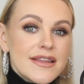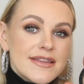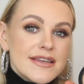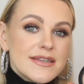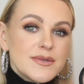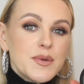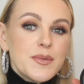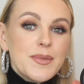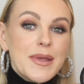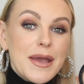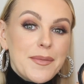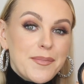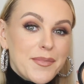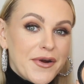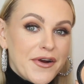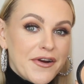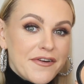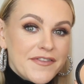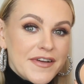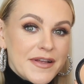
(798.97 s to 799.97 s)
this will be a
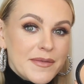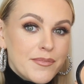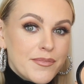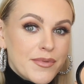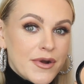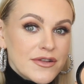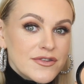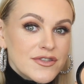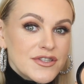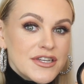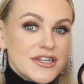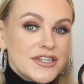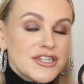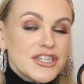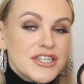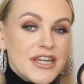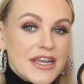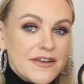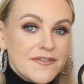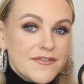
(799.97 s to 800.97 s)
perfect bronzing
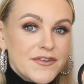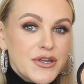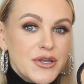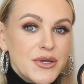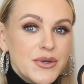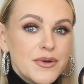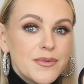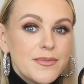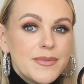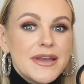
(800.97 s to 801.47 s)
shade for you.